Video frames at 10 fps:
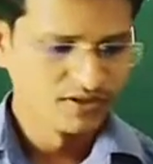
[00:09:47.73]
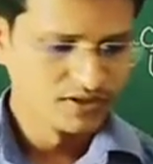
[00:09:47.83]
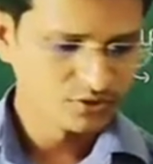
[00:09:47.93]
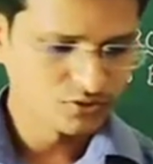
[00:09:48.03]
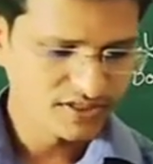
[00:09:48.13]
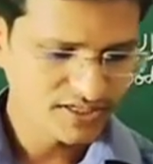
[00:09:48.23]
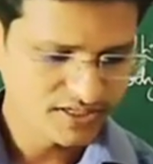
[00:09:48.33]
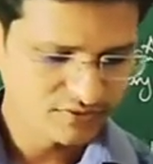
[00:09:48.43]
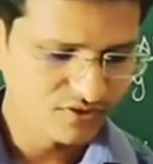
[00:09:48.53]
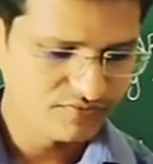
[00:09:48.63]
So here
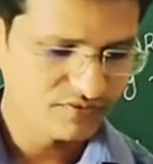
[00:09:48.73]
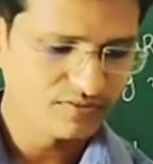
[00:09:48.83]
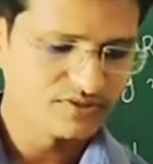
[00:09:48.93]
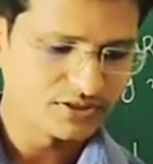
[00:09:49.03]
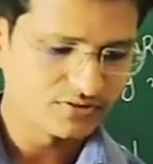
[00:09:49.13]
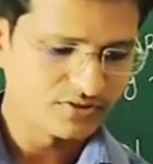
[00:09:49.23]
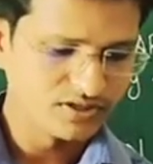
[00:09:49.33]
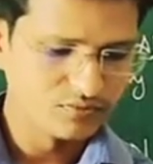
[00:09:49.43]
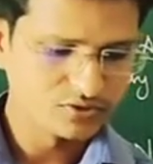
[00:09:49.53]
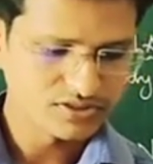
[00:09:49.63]
uniform
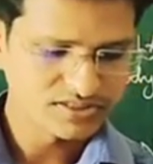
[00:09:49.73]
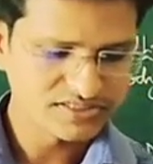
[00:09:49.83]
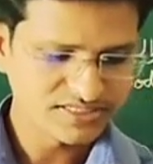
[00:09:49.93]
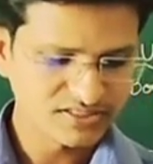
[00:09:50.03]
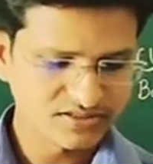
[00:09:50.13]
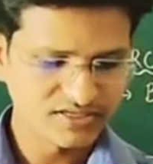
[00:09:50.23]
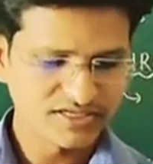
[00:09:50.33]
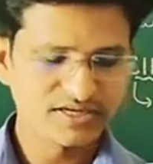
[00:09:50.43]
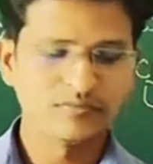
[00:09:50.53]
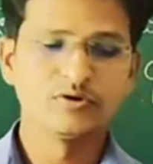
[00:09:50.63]
circular motion is
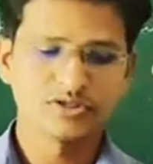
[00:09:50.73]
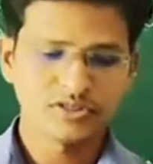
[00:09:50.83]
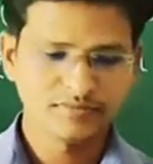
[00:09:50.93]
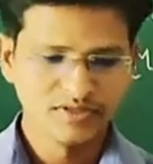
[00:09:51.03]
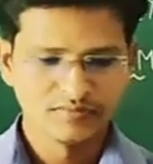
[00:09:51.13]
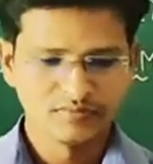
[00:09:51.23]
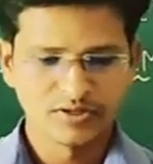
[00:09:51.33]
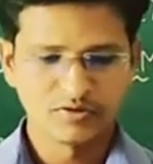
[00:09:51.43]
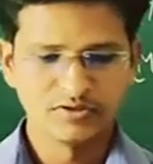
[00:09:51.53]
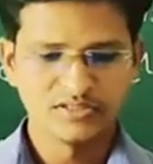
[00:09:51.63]
accelerated motion,
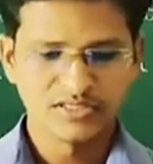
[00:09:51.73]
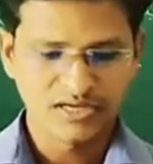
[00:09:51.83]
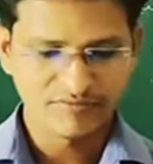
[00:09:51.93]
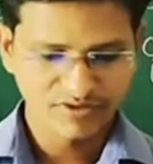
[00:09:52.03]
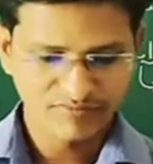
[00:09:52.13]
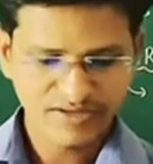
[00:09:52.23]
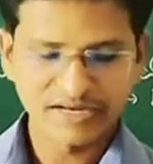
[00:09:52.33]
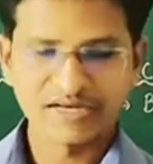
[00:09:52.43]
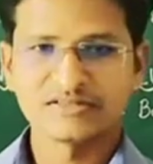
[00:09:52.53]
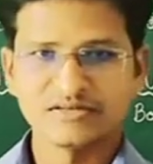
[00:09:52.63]
because
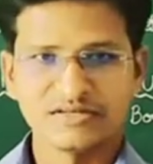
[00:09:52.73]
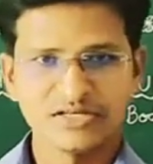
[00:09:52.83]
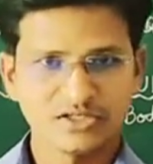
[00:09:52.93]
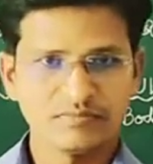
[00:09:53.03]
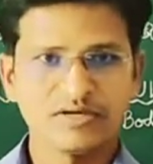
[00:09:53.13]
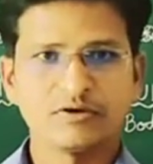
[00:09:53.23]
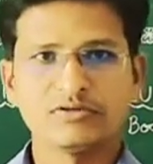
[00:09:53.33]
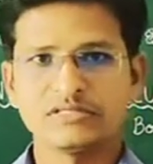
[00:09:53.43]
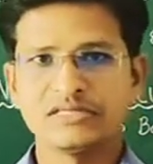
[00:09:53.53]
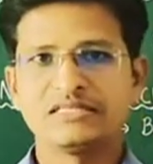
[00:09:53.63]
everywhere acceleration,
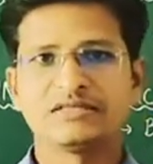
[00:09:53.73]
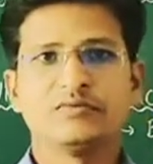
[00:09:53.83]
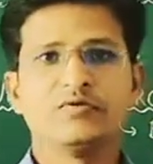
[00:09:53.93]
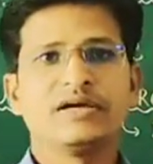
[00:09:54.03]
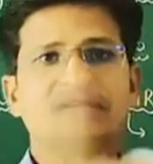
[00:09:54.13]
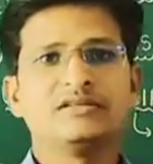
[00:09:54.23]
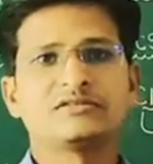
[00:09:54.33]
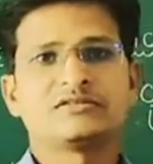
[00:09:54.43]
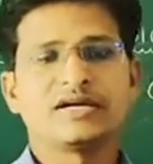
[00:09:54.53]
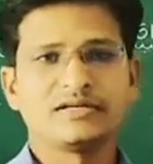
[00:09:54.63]
because it's moving in a
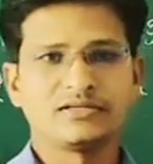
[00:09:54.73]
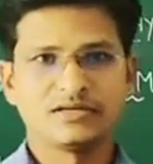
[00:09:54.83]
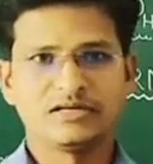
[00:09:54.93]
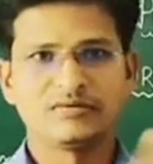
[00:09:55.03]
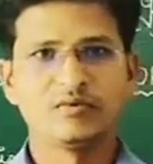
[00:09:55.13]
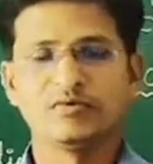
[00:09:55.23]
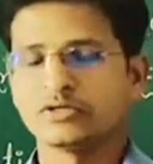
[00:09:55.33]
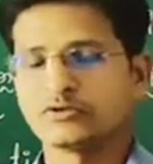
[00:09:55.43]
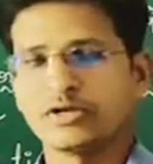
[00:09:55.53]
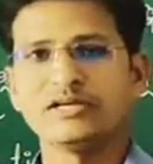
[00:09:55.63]
straight. It's
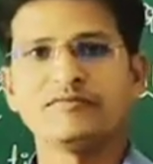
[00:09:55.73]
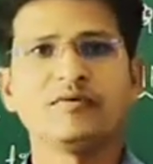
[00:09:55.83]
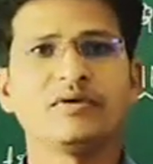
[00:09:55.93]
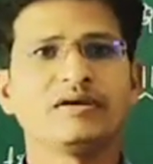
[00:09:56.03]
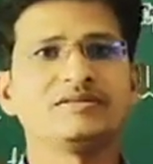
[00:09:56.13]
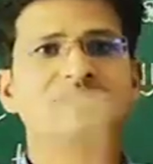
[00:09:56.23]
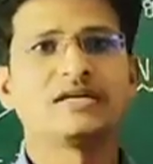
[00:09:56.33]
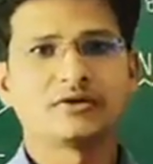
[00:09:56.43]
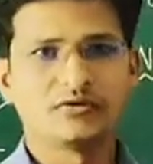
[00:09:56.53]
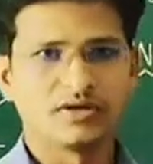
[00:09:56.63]
moving in a
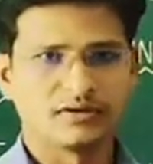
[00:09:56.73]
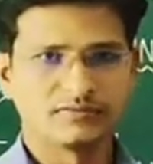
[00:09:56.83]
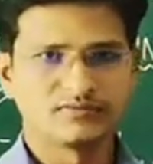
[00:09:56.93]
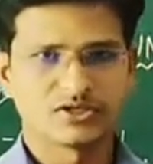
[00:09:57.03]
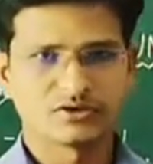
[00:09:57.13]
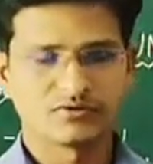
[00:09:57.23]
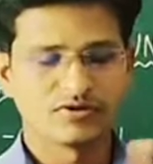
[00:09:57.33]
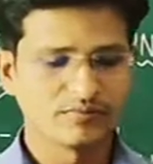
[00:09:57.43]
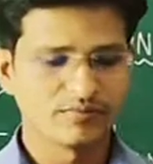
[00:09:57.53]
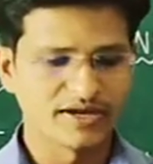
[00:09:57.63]

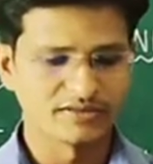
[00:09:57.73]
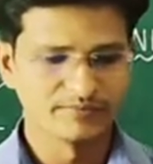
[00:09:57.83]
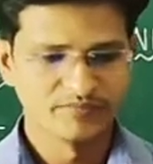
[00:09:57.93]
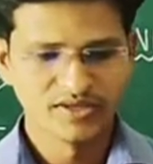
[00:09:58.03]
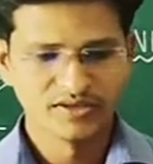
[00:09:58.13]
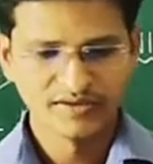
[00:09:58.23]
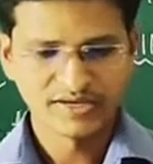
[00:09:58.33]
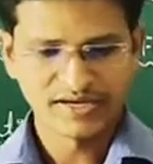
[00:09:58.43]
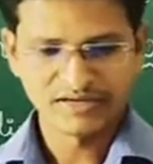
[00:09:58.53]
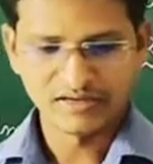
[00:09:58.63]
circular path.
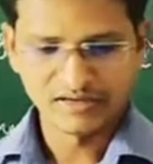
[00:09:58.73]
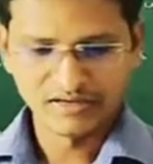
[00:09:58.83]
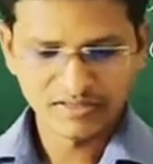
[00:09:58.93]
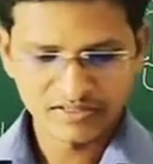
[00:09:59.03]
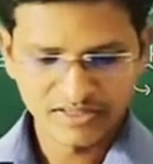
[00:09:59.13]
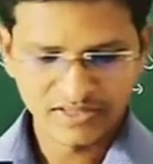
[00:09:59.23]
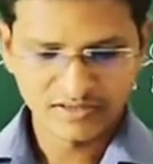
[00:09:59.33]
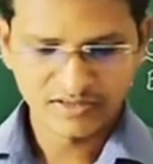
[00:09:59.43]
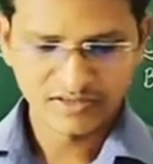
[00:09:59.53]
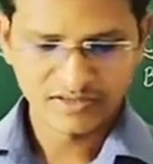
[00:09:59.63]
And another
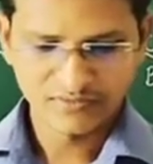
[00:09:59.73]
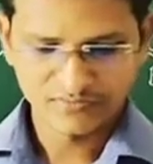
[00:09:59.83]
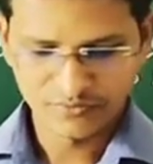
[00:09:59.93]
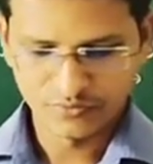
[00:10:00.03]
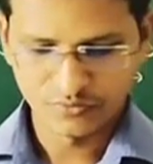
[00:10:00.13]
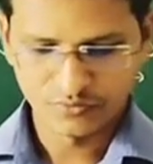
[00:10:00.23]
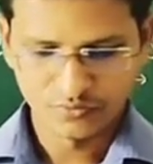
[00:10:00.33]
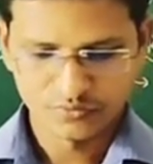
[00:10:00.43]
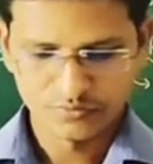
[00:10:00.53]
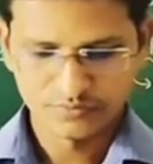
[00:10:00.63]
thing, if you
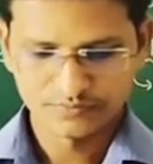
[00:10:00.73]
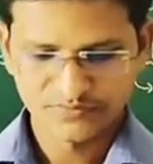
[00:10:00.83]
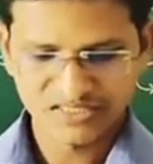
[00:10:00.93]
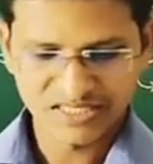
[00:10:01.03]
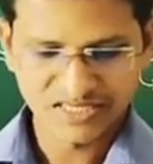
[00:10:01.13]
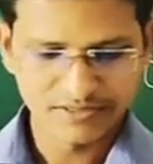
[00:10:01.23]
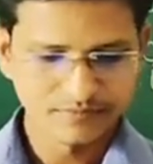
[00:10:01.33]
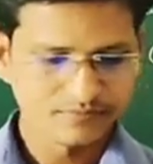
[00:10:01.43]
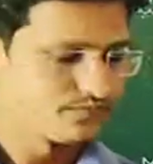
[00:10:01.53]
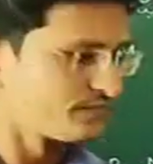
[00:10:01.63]

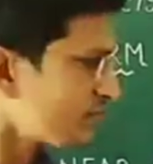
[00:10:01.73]
see